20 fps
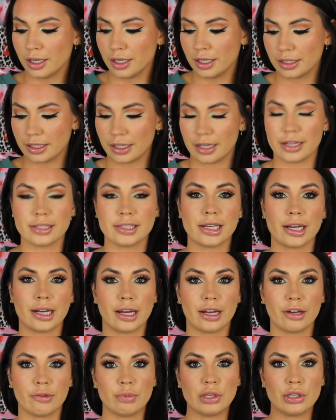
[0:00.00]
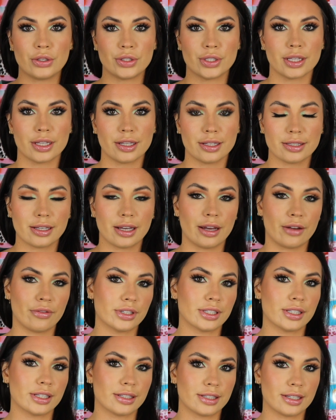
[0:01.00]
Guys, I have been using this ever
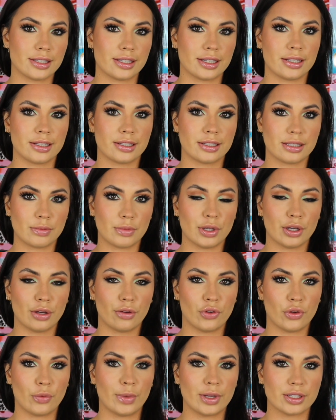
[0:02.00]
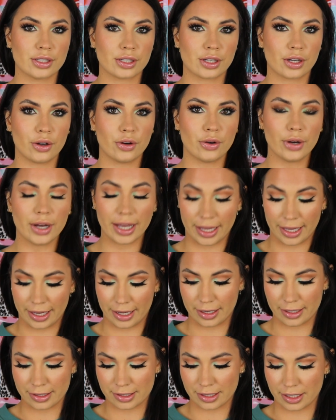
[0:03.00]
since they sent it to me a few months ago,
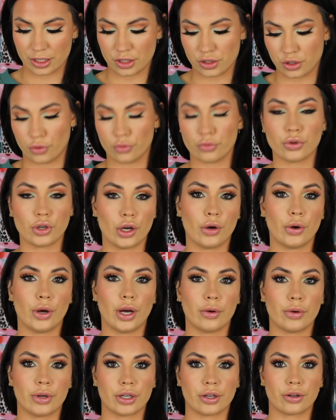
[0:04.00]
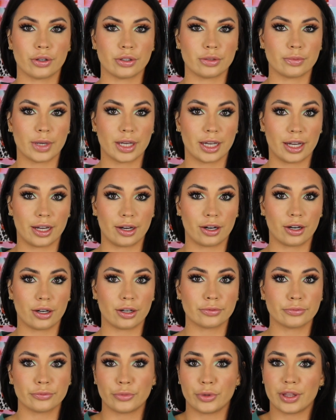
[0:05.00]
and I don't know how I curled my
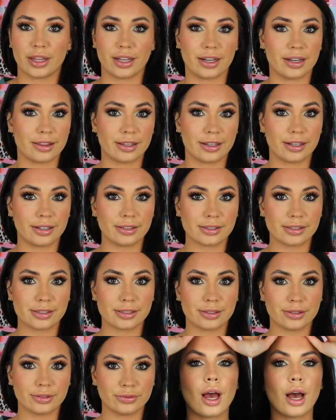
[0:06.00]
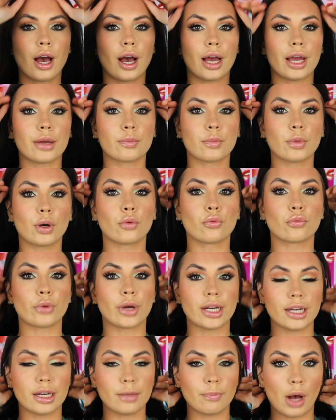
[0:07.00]
hair with anything else. I'm
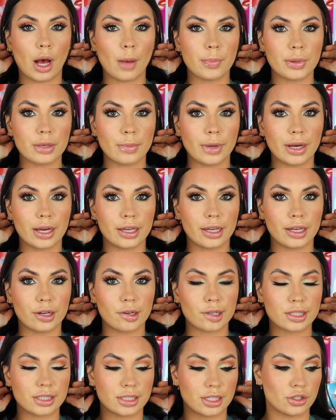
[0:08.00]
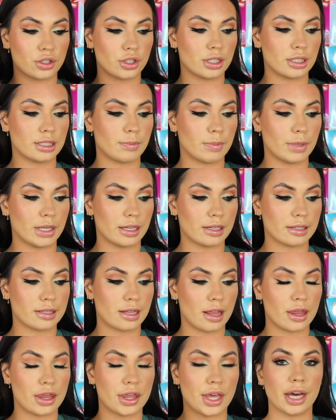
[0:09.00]
ready to pop in my hair extensions because
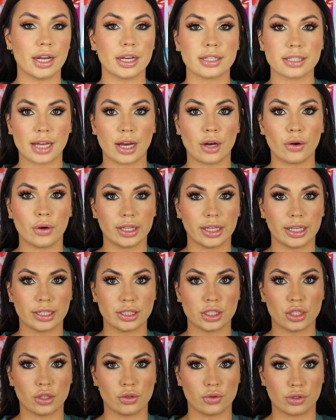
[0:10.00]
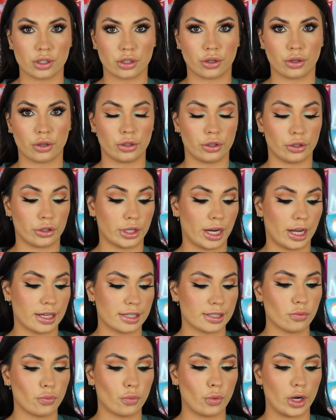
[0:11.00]
that is how I like to use the curler. It has
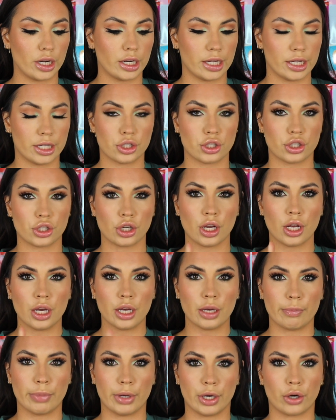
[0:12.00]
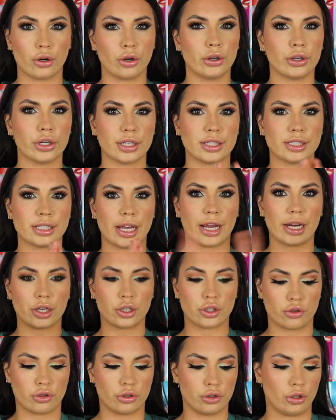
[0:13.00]
a 1-inch barrel and it's
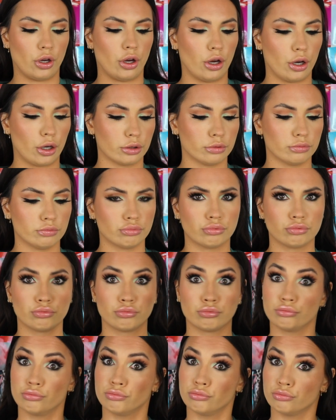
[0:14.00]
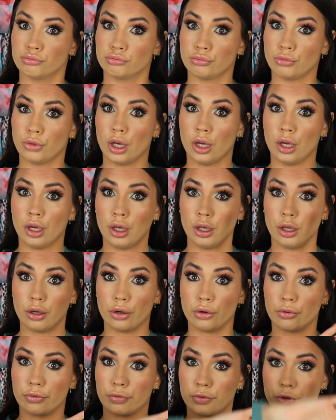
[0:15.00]
extra long. I
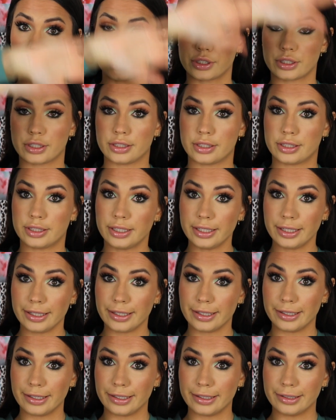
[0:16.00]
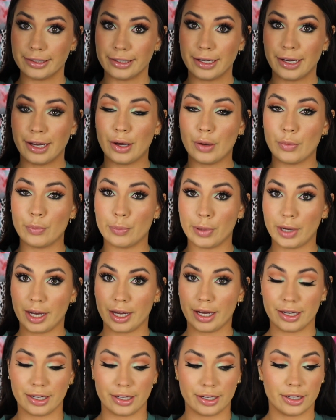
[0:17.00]
don't know if you guys can see,
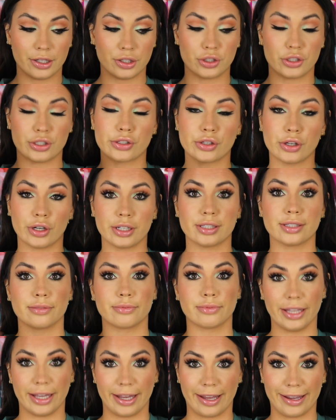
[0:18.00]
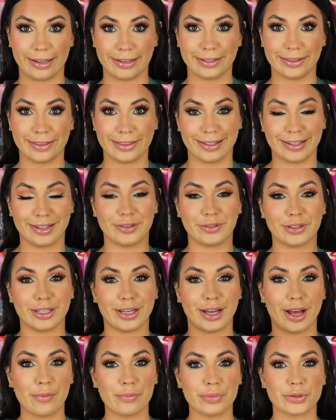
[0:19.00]
but she's got some length and it really
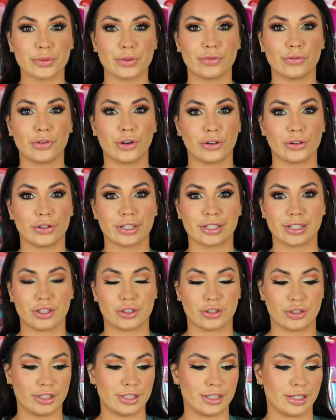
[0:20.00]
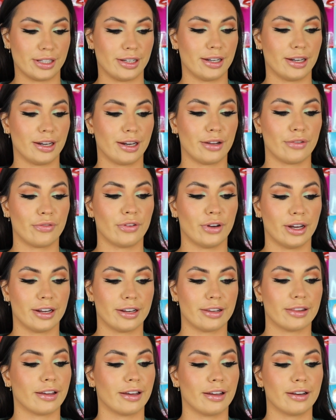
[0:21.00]
helps when you've got your extensions in. And I
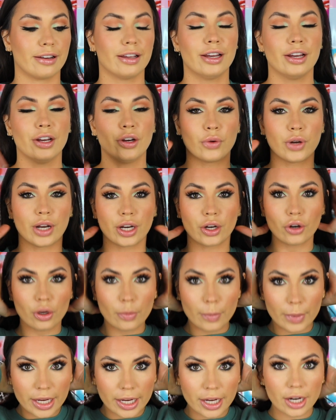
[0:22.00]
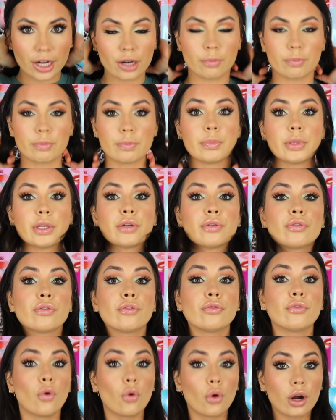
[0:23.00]
find that when I curl my hair
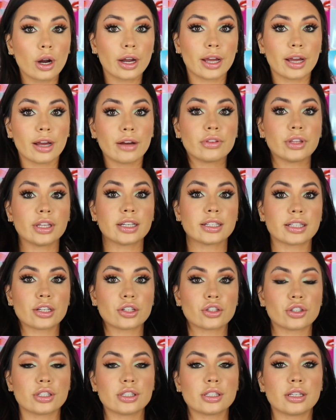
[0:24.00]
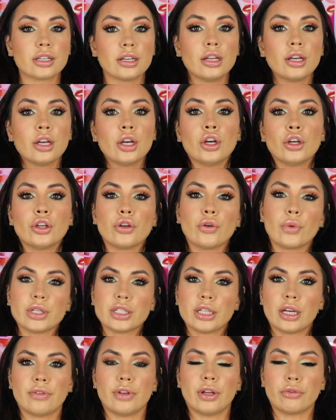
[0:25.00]
before I have the extensions in, you always
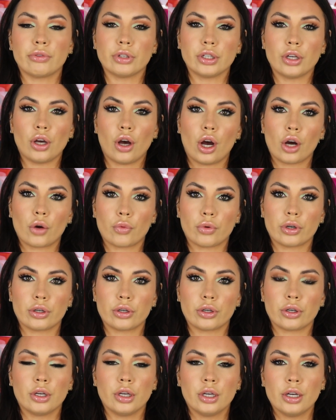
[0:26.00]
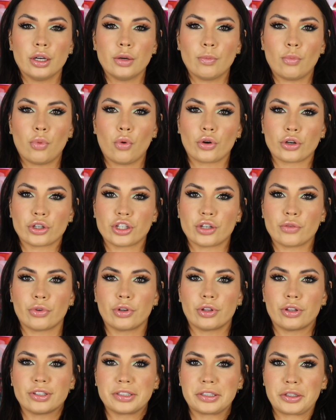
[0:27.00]
have that really awkward portion where
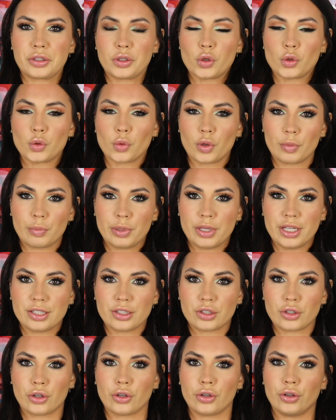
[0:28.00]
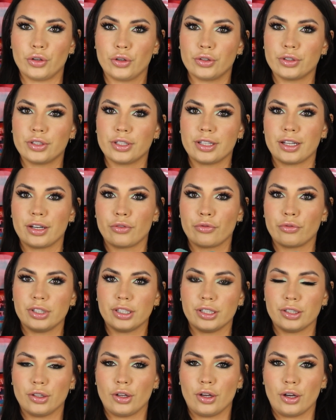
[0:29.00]
there's like a short piece curled and then a really
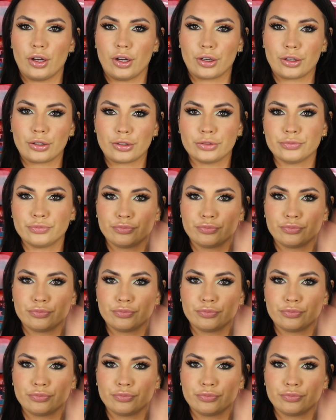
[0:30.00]
long